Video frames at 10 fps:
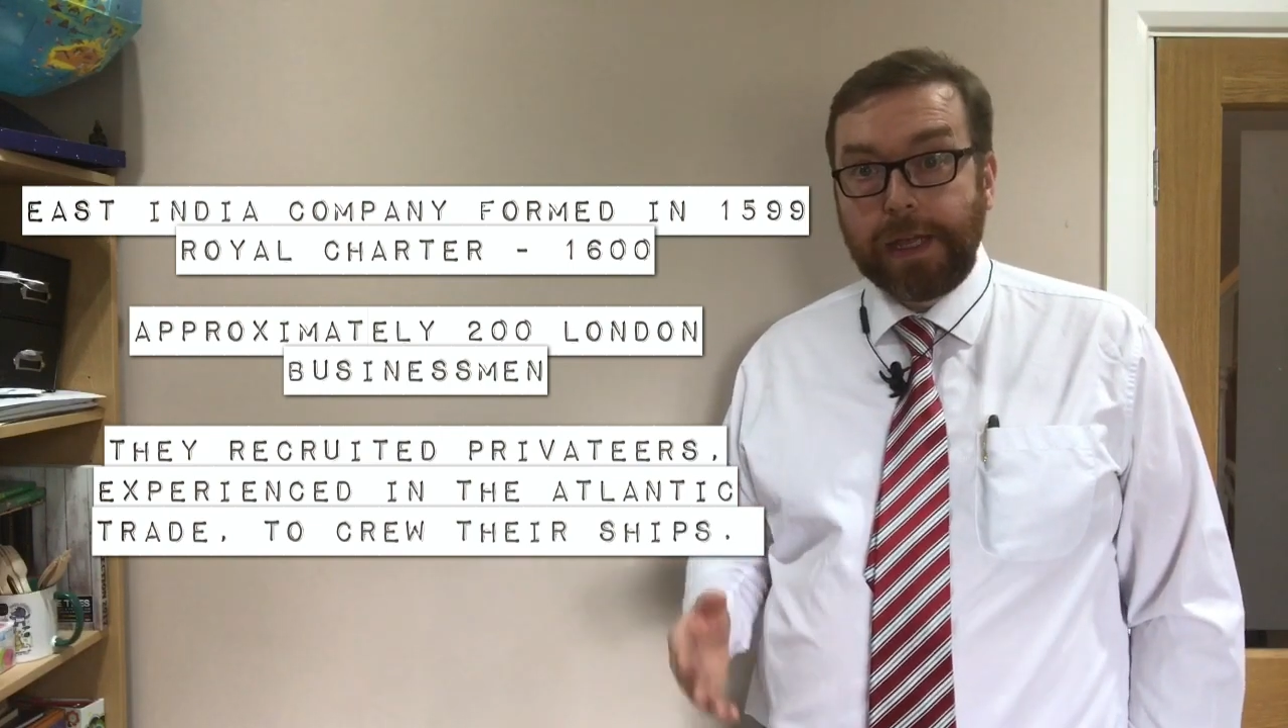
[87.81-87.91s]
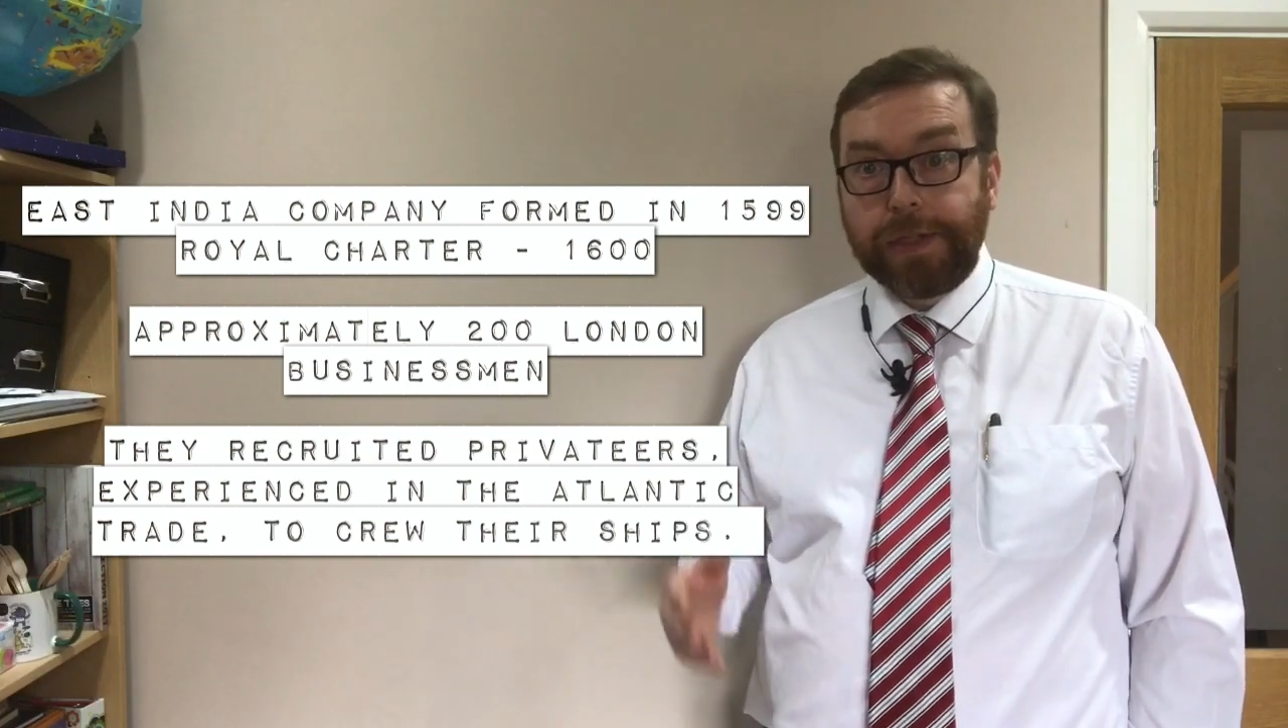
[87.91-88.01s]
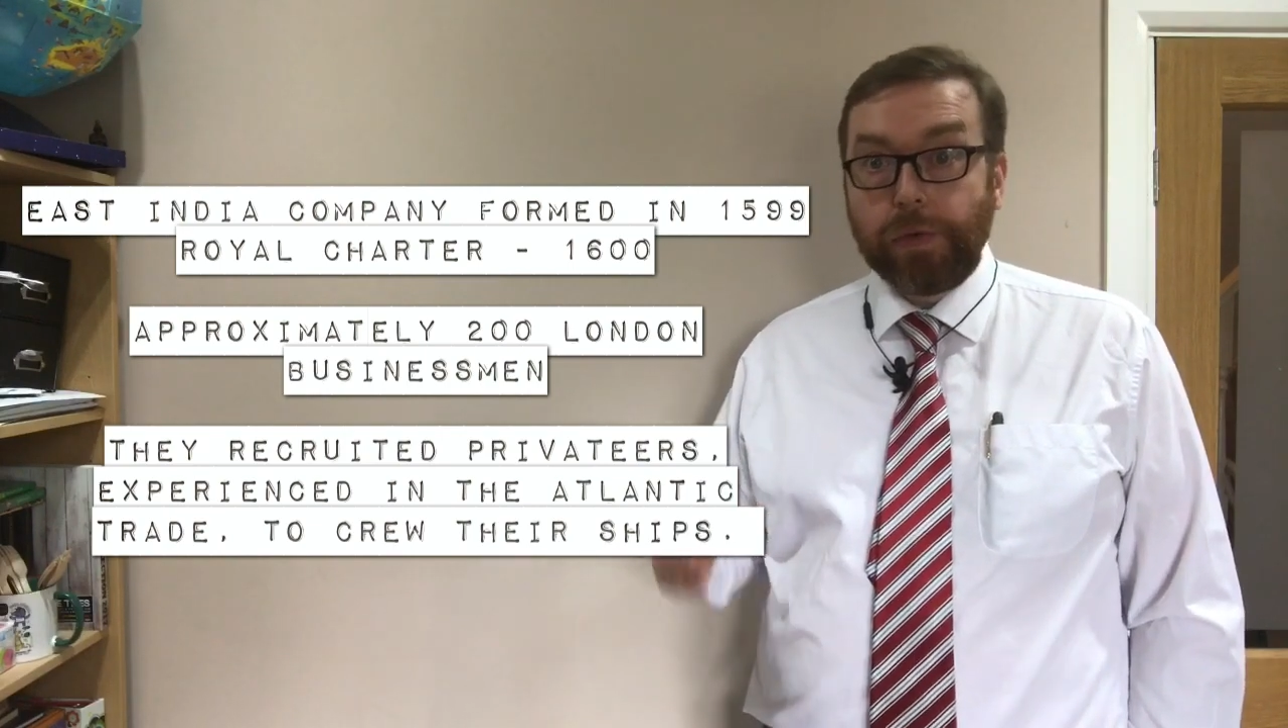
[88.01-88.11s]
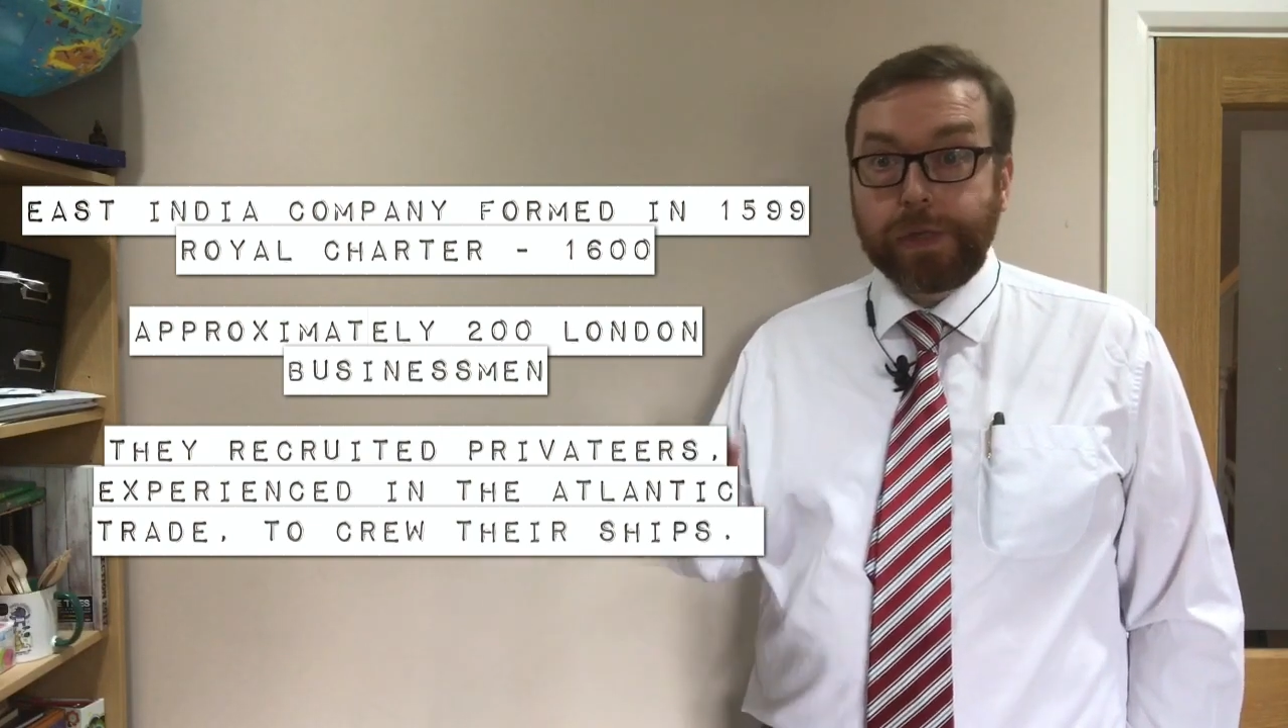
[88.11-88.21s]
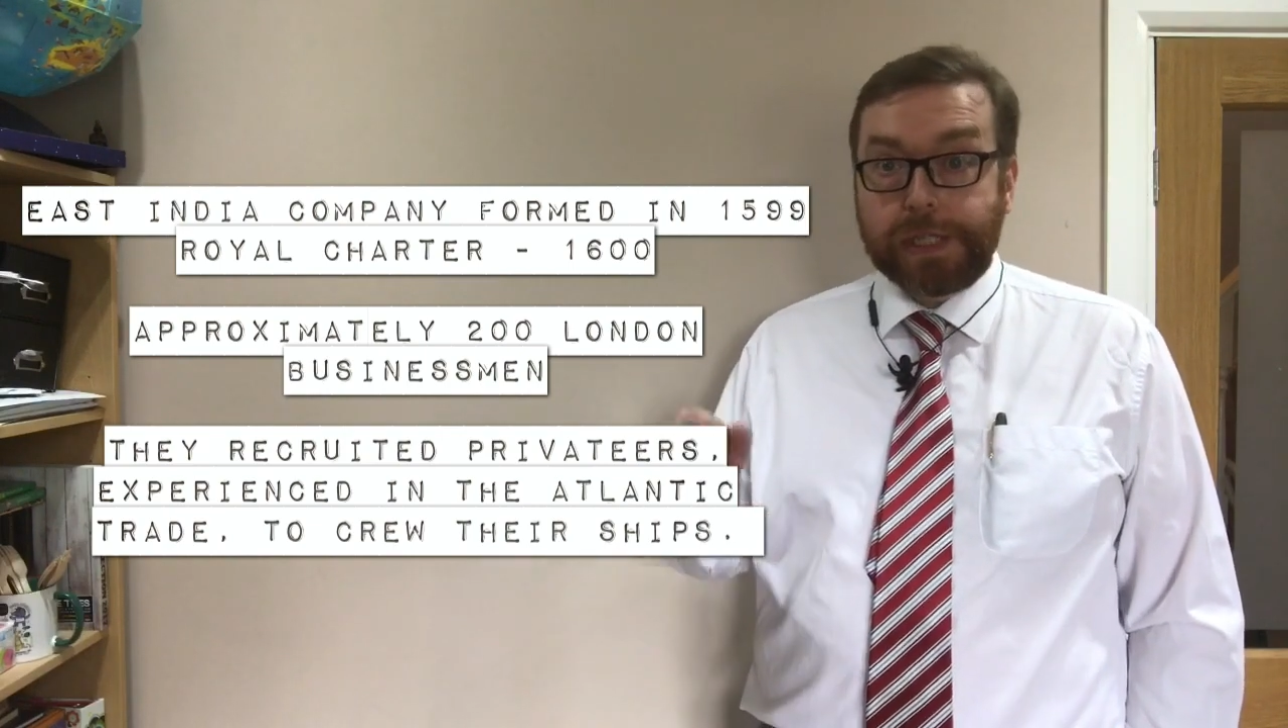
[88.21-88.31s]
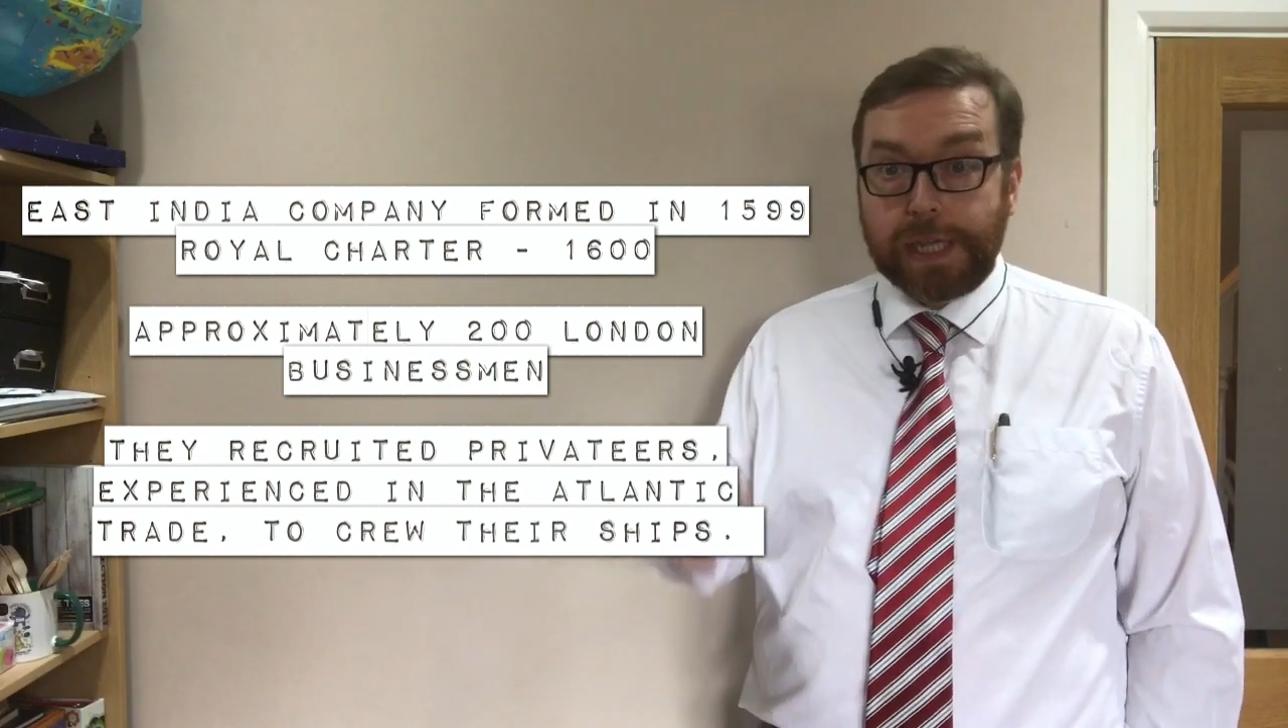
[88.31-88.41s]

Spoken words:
that would